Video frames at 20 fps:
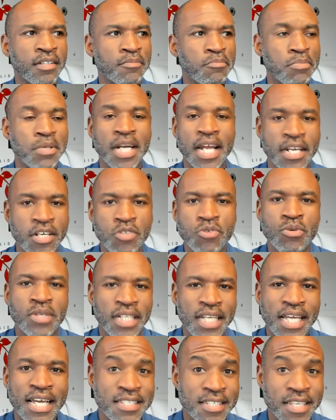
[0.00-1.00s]
But I do
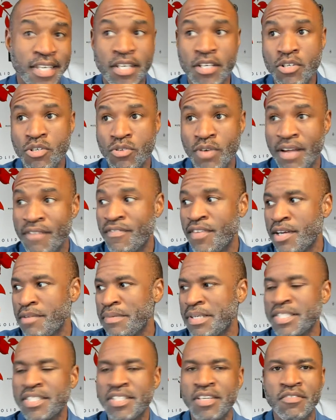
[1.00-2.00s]
realize like, oh, I find
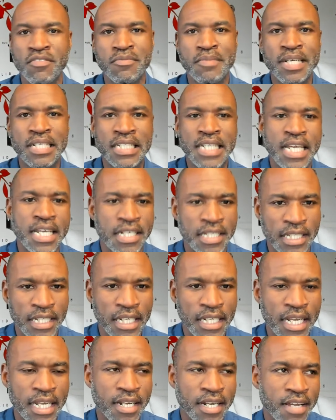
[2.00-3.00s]
myself in Montana a
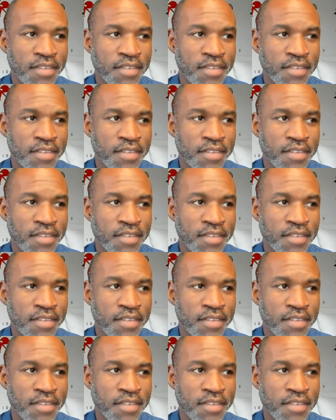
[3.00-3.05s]
lot.